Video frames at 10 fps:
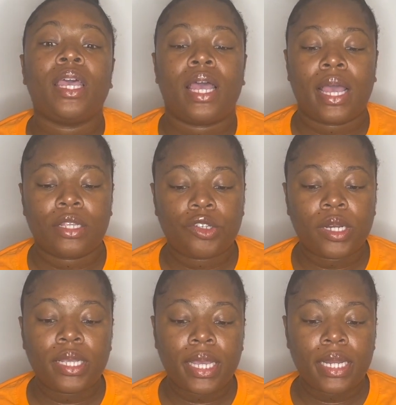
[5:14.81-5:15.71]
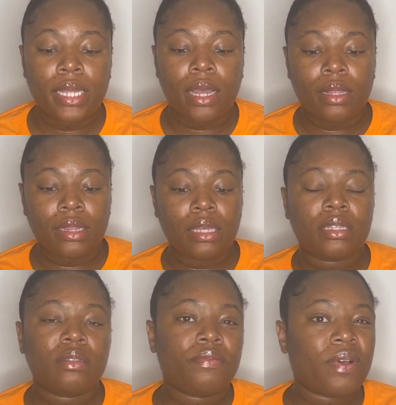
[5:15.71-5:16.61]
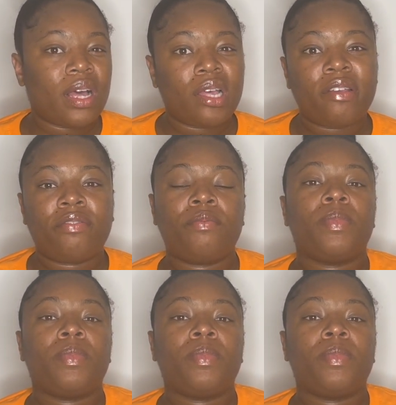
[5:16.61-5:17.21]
I try to get it at least 5,